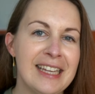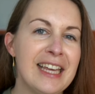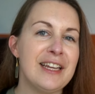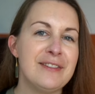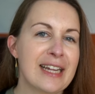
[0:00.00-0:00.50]

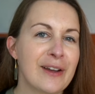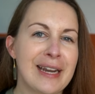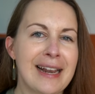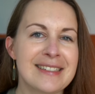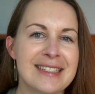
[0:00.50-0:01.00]
If
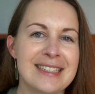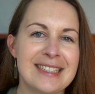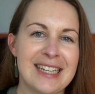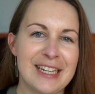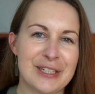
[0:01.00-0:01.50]
psychoanalysis
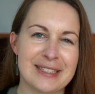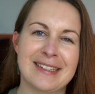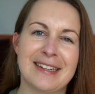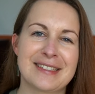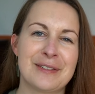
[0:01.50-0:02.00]
teaches
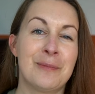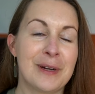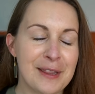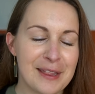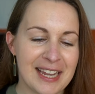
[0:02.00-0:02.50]
us
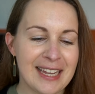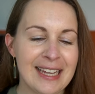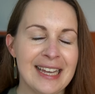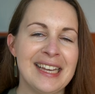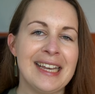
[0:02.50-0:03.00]
one thing,
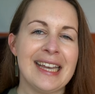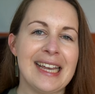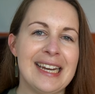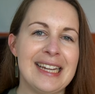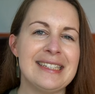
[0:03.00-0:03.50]

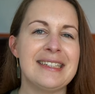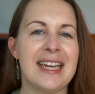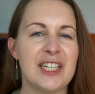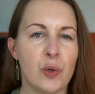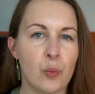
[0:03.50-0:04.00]
it is
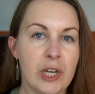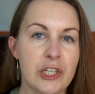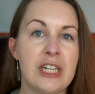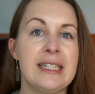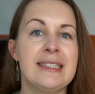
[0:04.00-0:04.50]
that
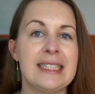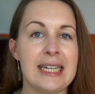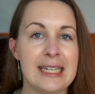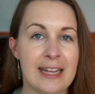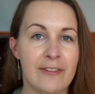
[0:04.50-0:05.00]
wishes
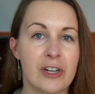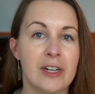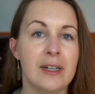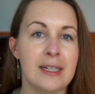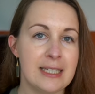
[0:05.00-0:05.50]

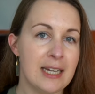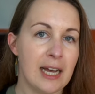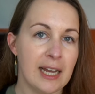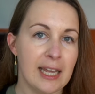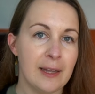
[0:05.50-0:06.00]
never
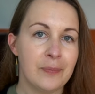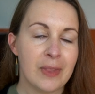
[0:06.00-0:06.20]
die.